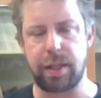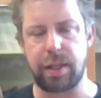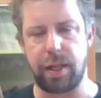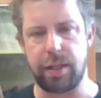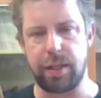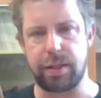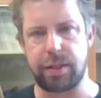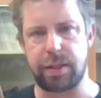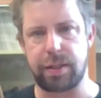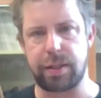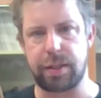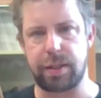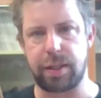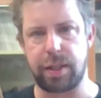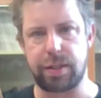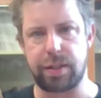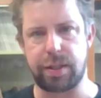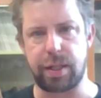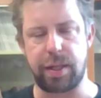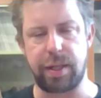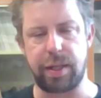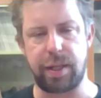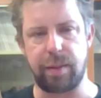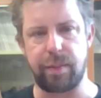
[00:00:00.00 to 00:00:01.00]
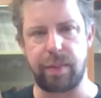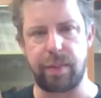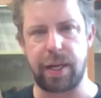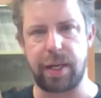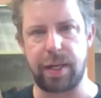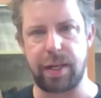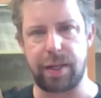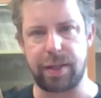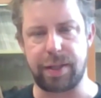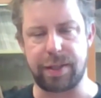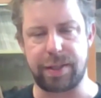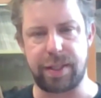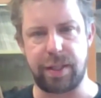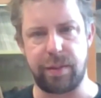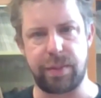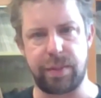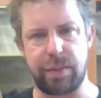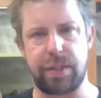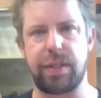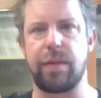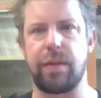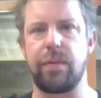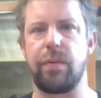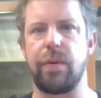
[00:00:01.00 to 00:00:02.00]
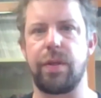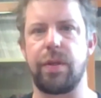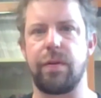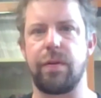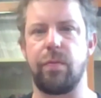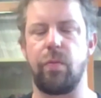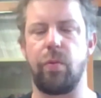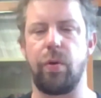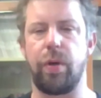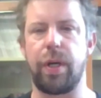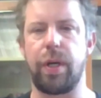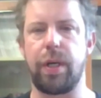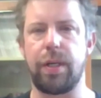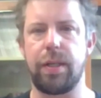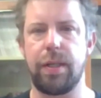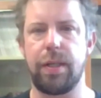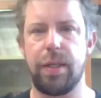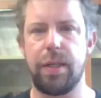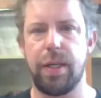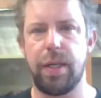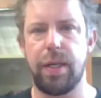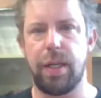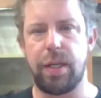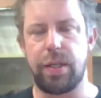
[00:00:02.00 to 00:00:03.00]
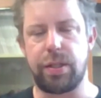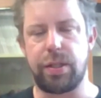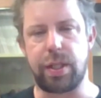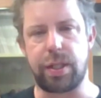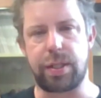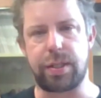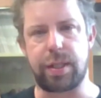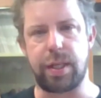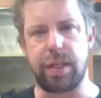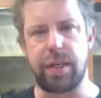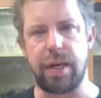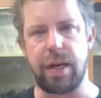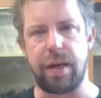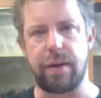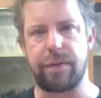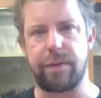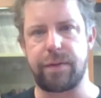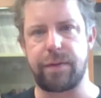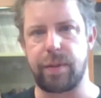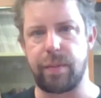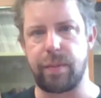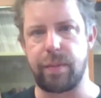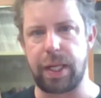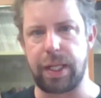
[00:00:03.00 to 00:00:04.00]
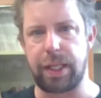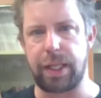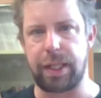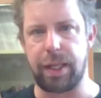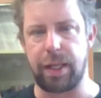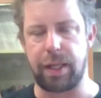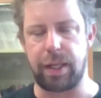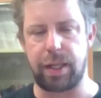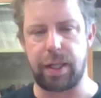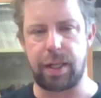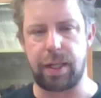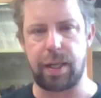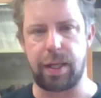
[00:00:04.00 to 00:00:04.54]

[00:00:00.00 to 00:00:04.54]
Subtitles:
It's only about another 10% worth of water, just enough to make it